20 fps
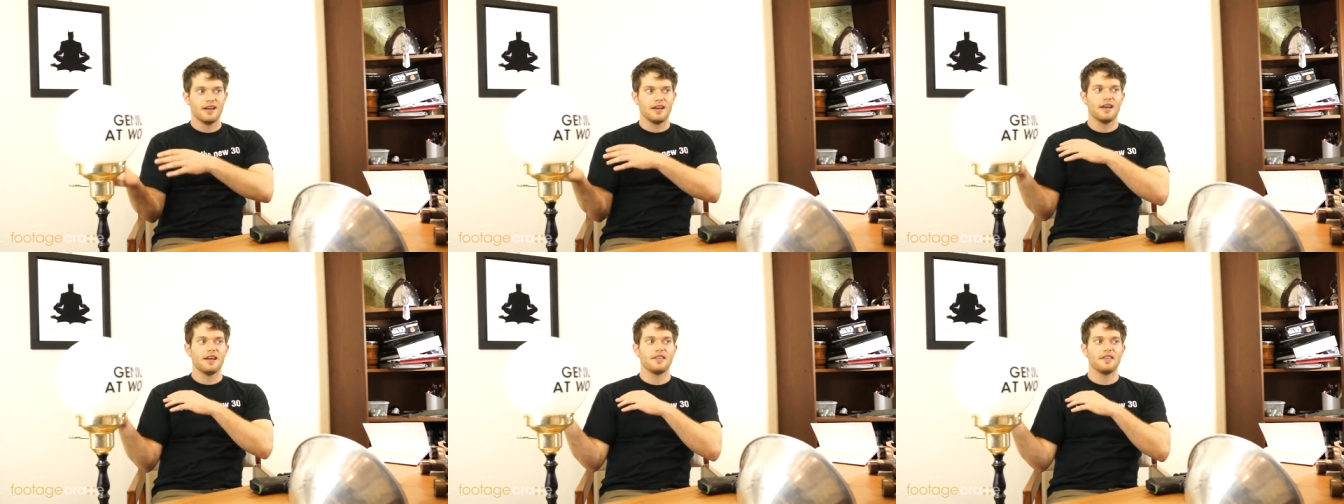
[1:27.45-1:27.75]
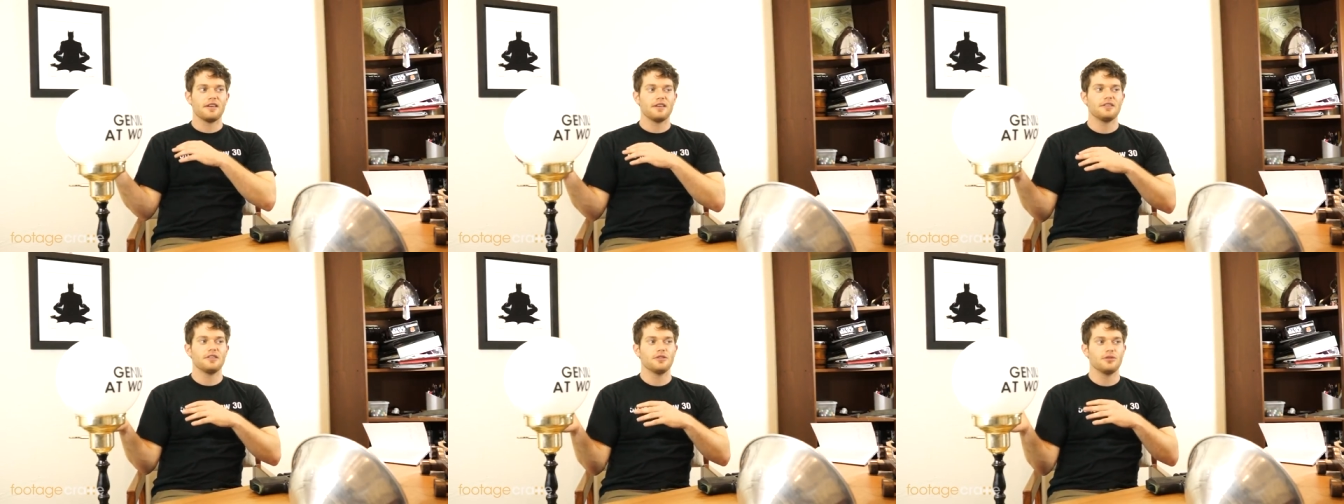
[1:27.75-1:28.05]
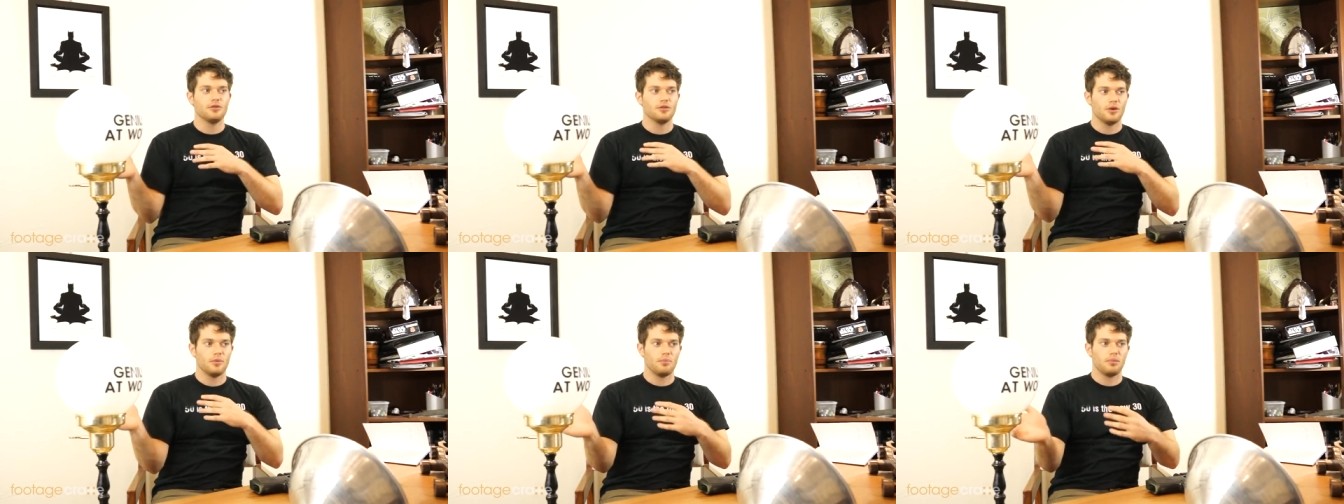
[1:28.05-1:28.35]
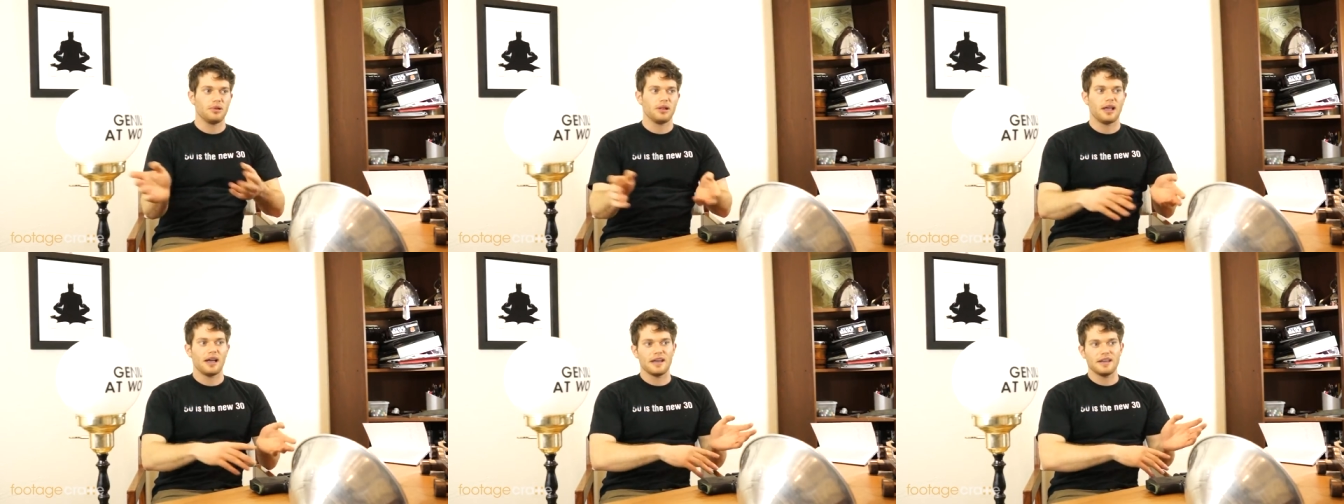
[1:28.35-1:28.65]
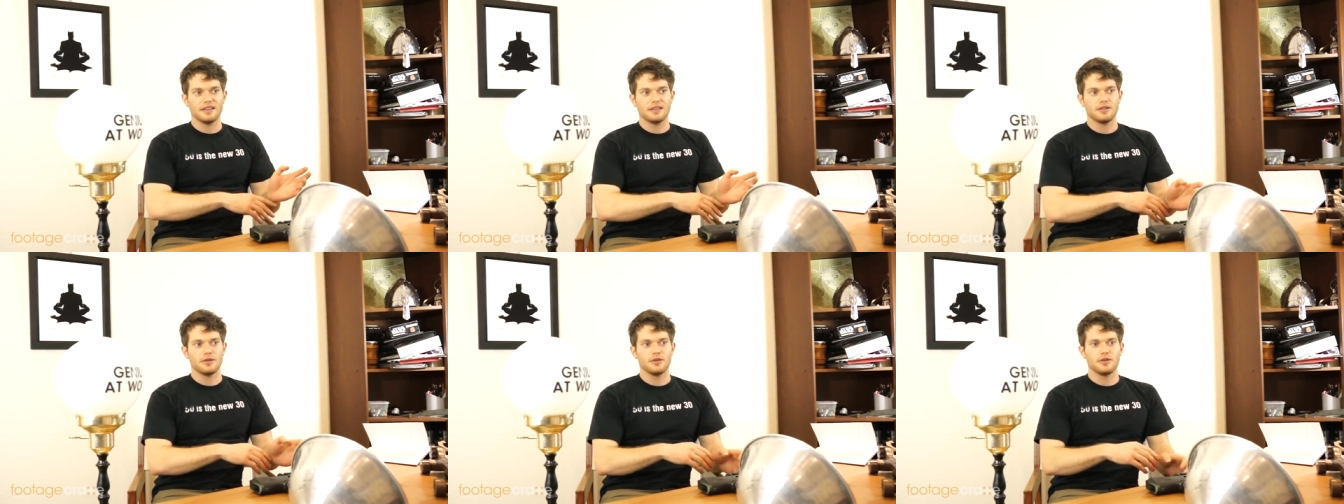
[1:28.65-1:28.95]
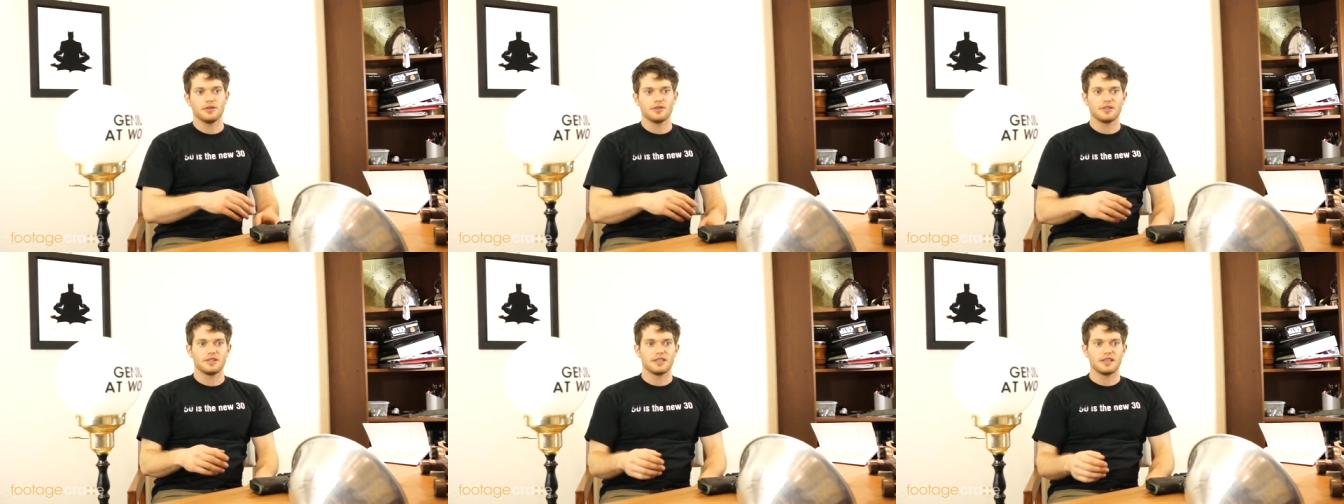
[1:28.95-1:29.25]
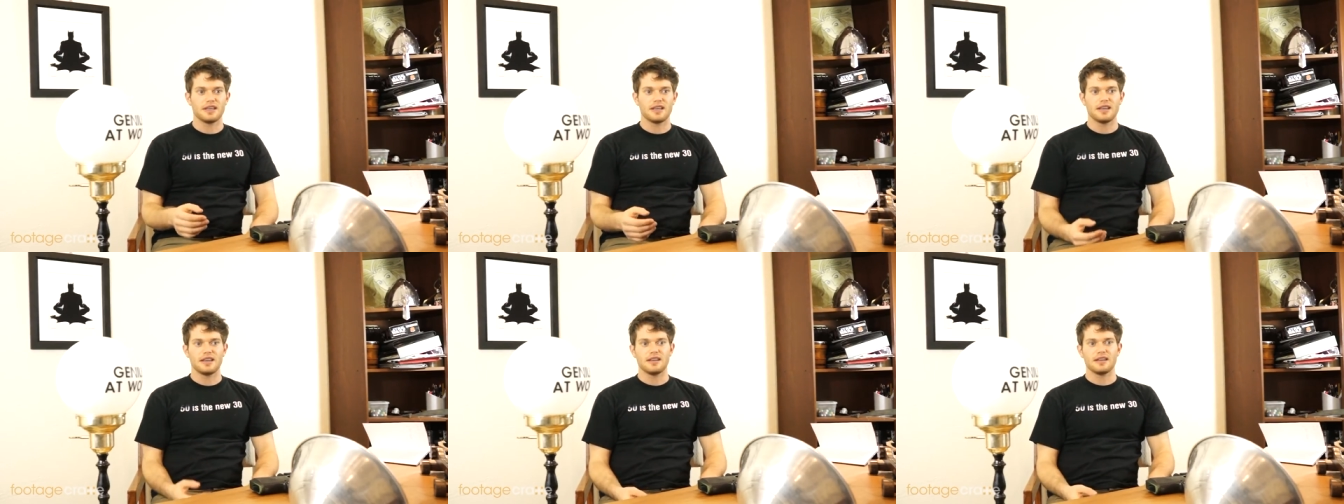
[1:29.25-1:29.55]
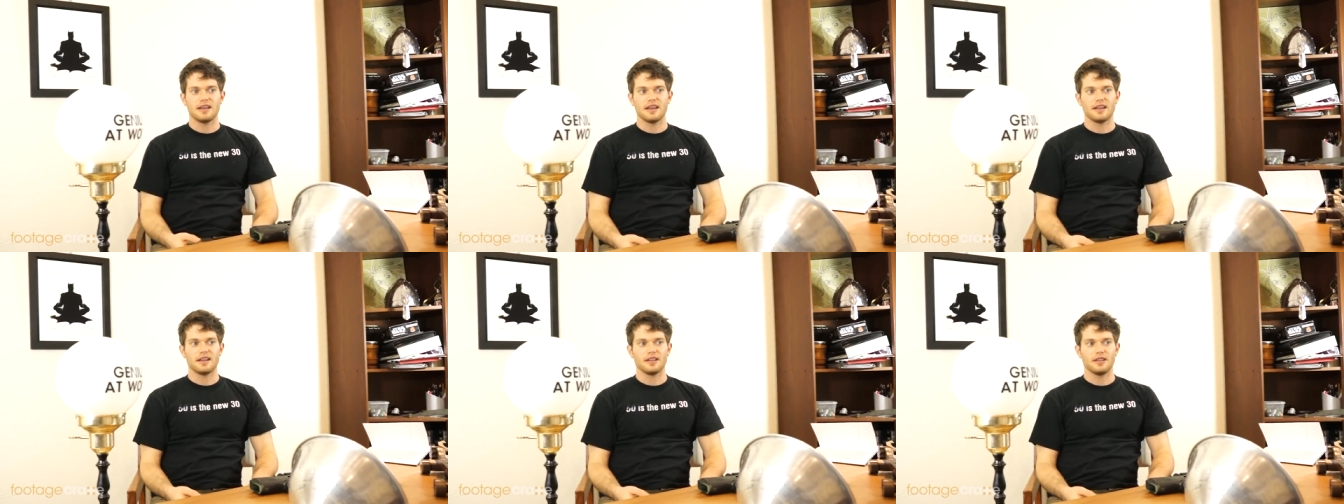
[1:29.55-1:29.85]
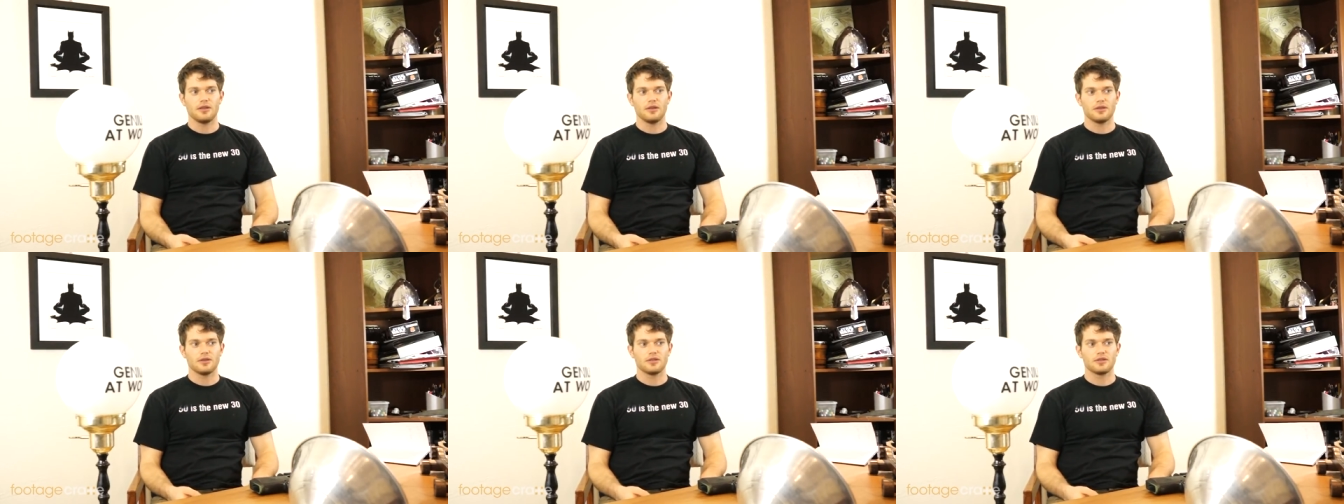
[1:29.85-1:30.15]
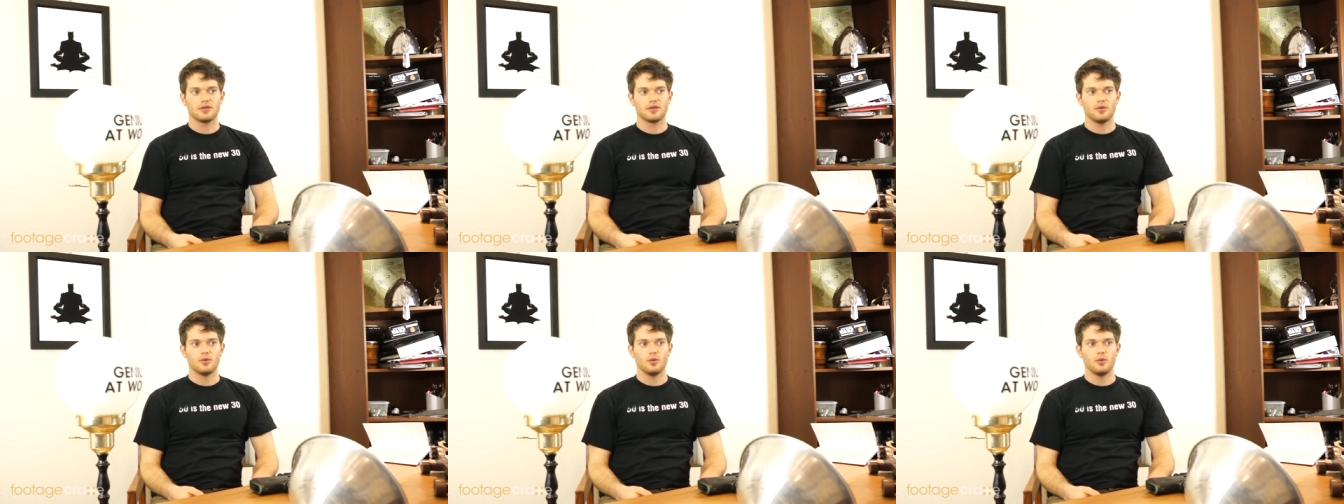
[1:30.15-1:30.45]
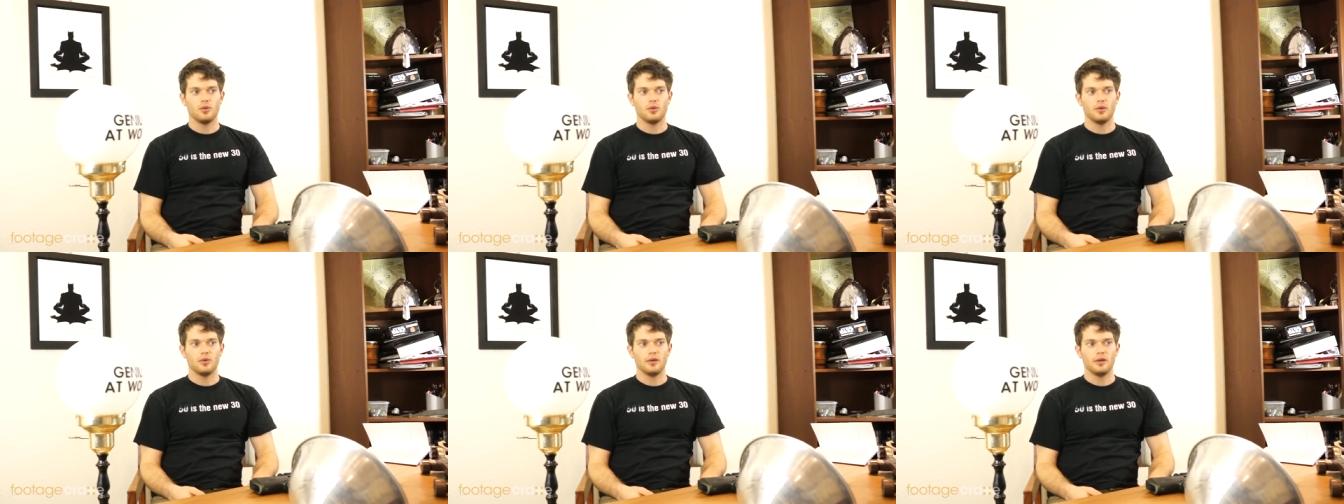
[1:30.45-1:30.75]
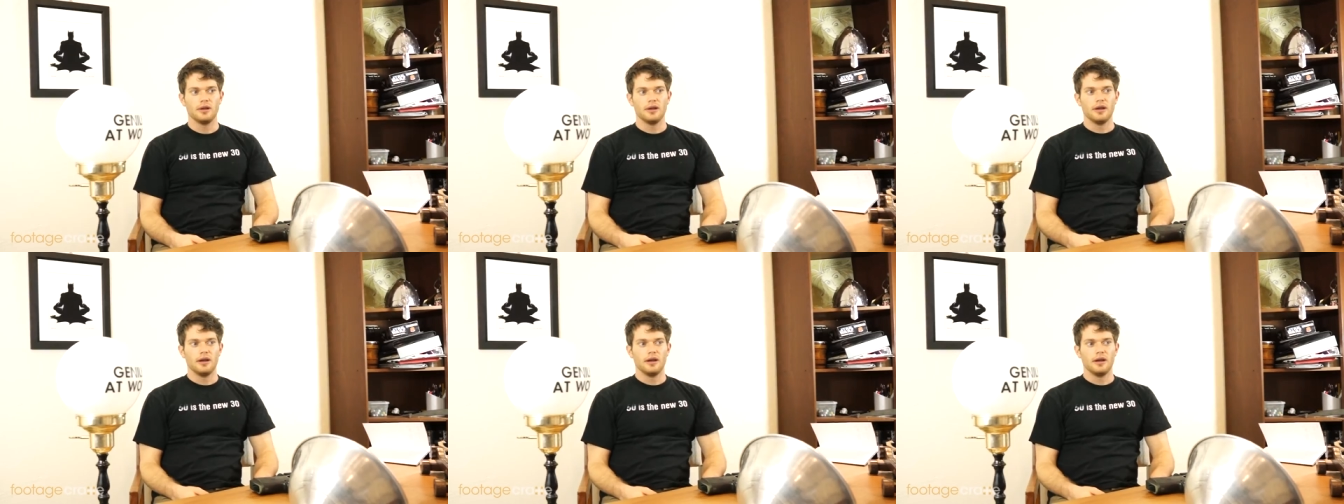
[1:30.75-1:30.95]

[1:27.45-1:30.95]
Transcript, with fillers: and then you apply it to your scene and it looks cool.